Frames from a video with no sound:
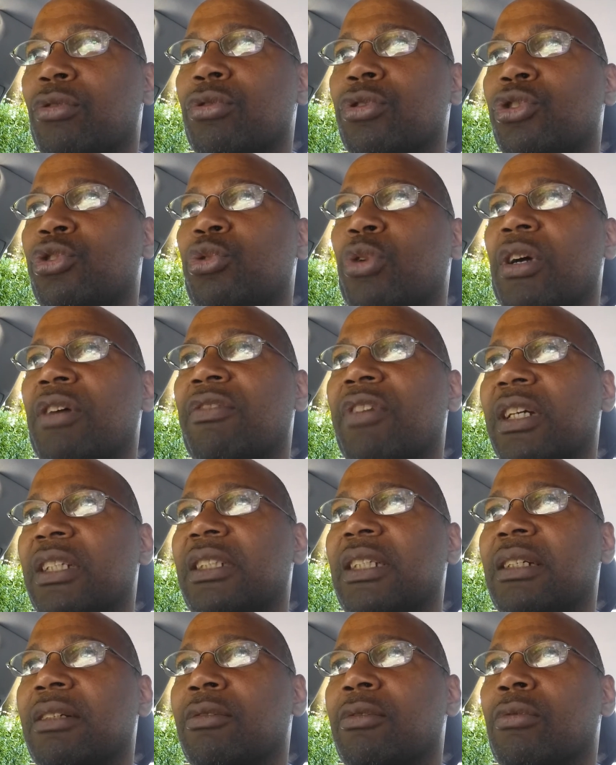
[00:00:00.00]
whosoever
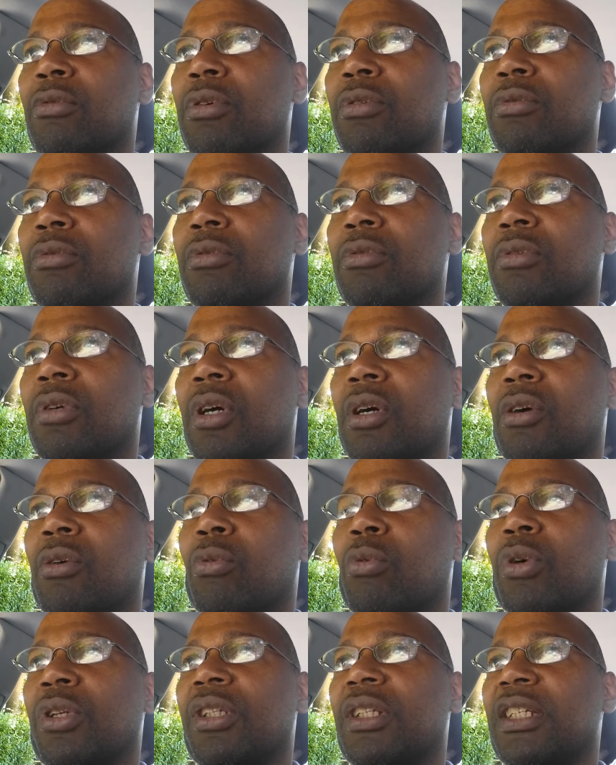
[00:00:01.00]
shall,
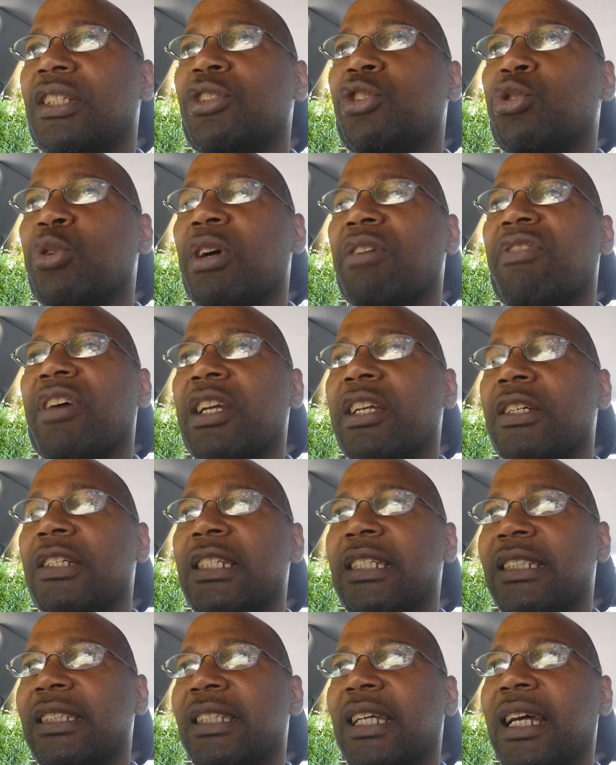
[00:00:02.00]
what things soever you
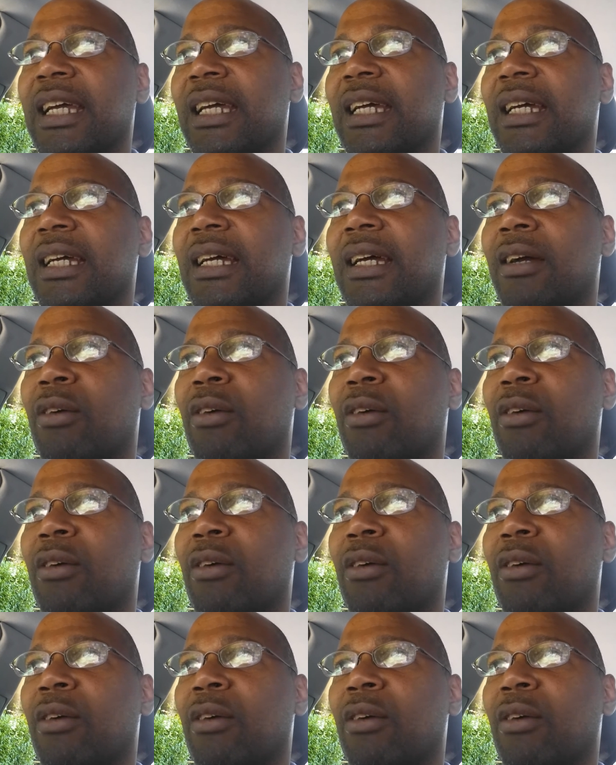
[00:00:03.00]
desire,